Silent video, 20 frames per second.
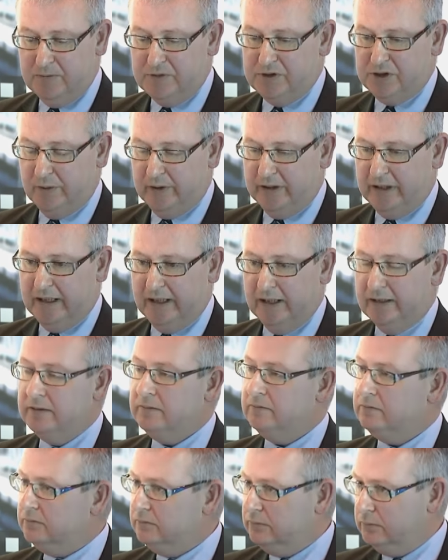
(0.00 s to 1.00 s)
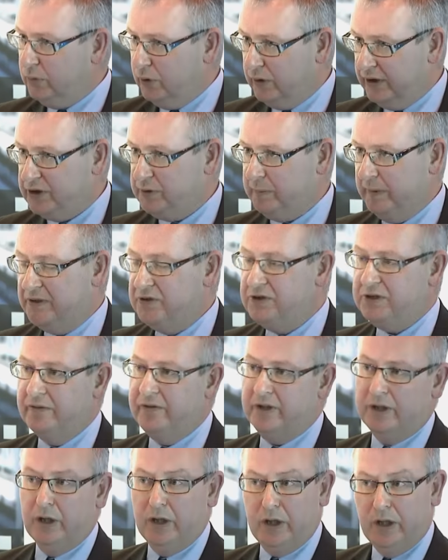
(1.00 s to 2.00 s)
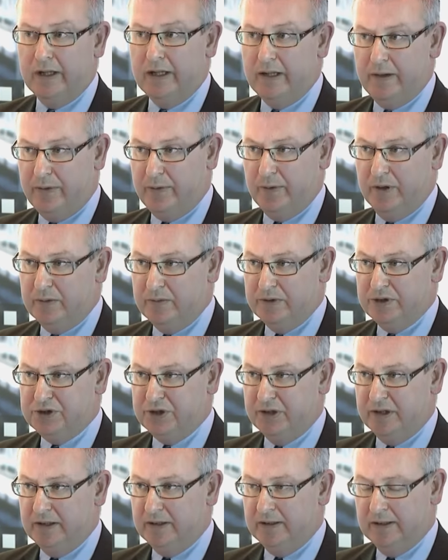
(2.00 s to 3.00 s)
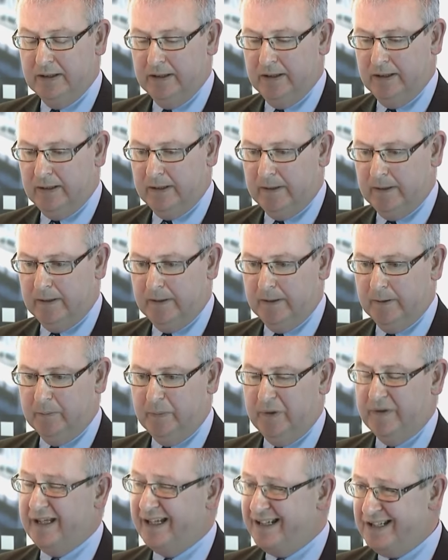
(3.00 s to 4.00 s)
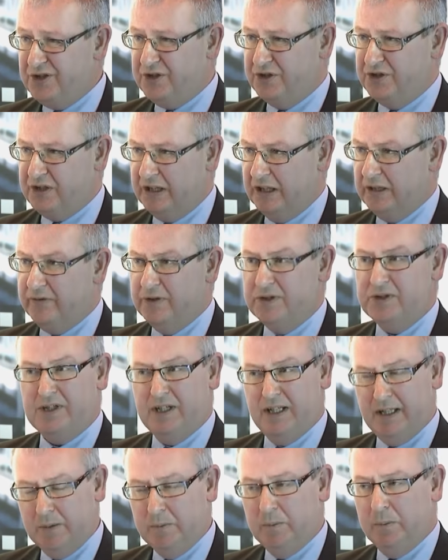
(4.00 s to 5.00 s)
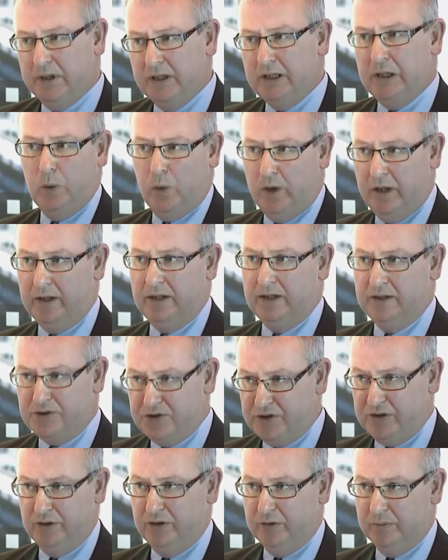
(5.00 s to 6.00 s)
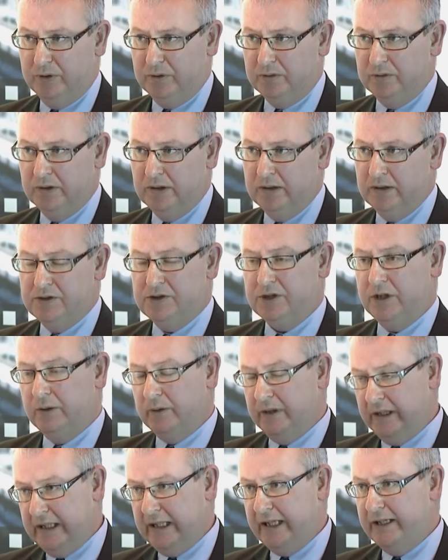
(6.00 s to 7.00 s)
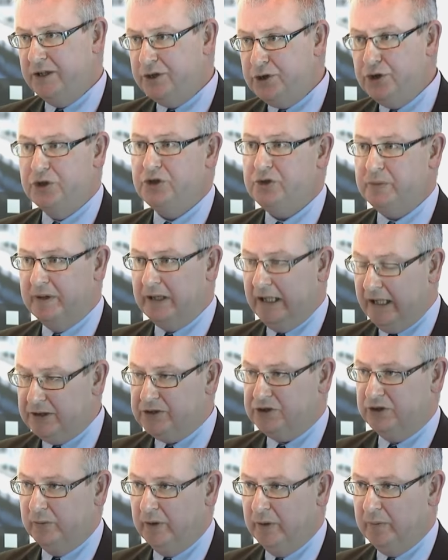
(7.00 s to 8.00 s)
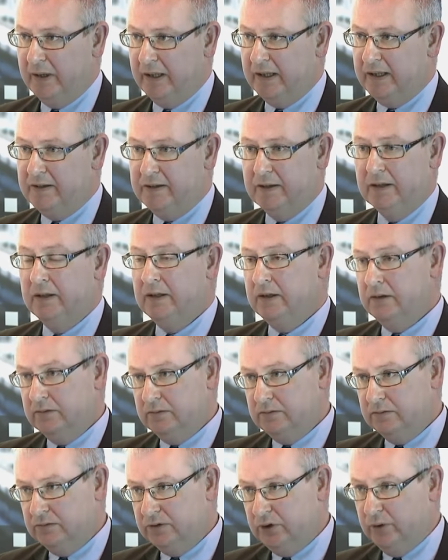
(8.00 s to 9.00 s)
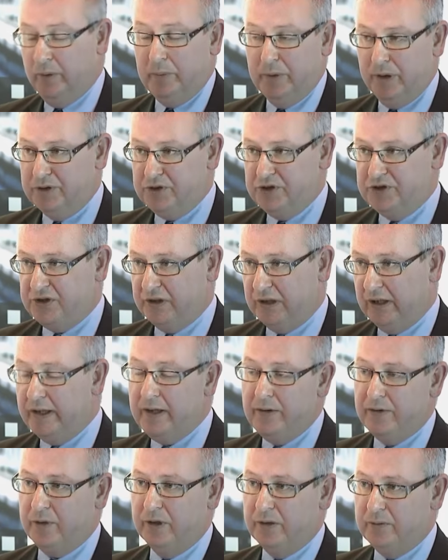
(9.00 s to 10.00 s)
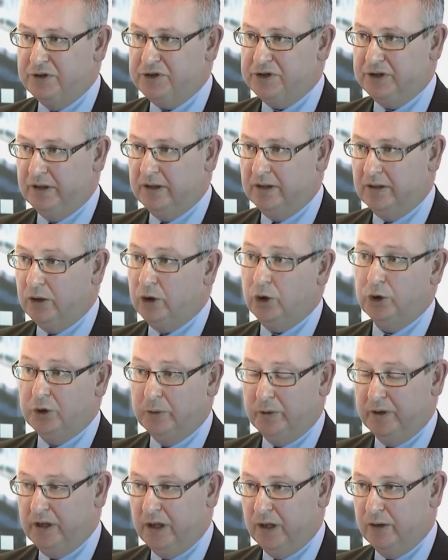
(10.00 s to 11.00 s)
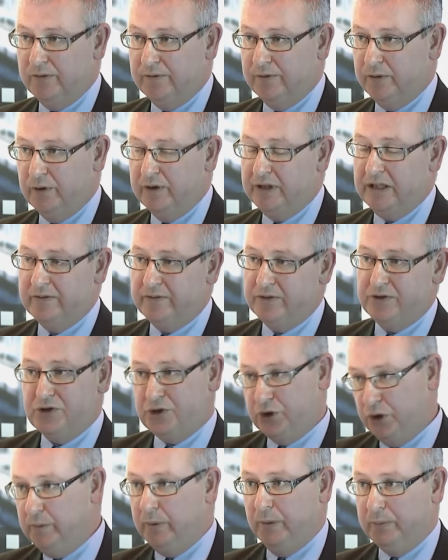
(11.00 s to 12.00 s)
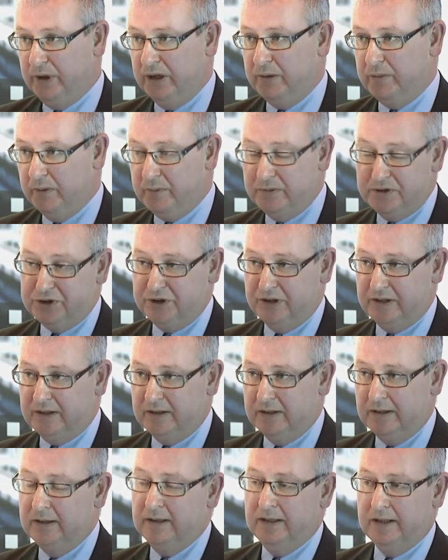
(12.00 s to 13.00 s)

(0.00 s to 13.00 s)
So again, more expensive than an IE3 machine, but the energy savings can be quite considerable. So again, a judgment has to be made. Do we purchase an IE3 machine or do we go for an even super premium machine